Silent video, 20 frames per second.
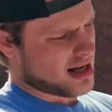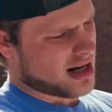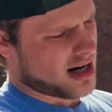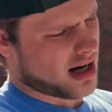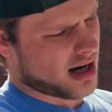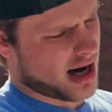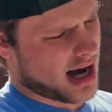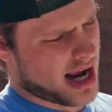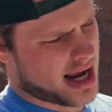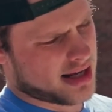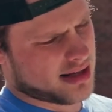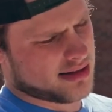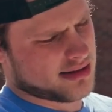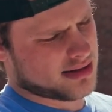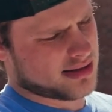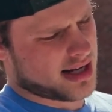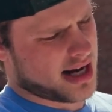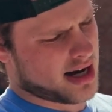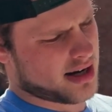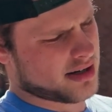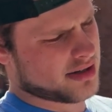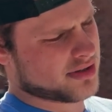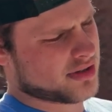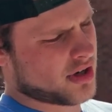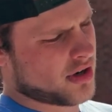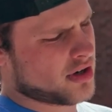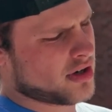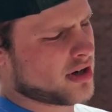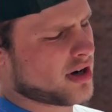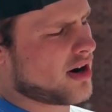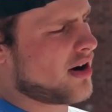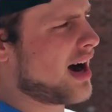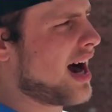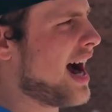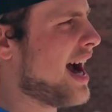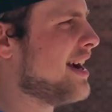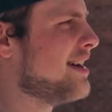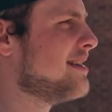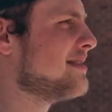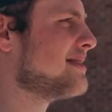All right, Arizona,
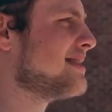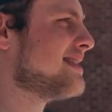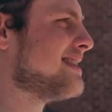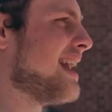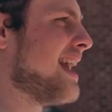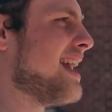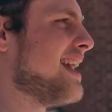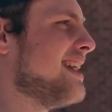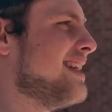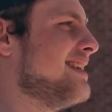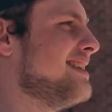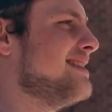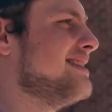Ohio State.